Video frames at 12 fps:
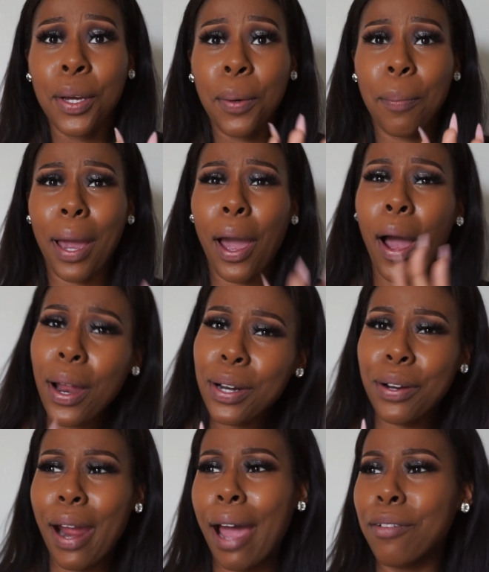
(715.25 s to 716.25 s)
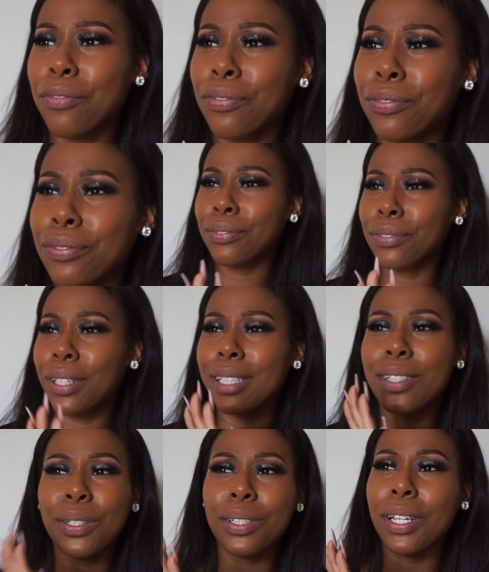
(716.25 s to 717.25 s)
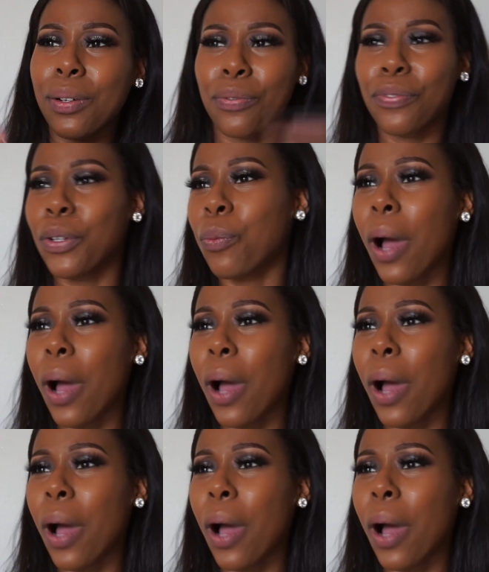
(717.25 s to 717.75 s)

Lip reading: my autograph, it's for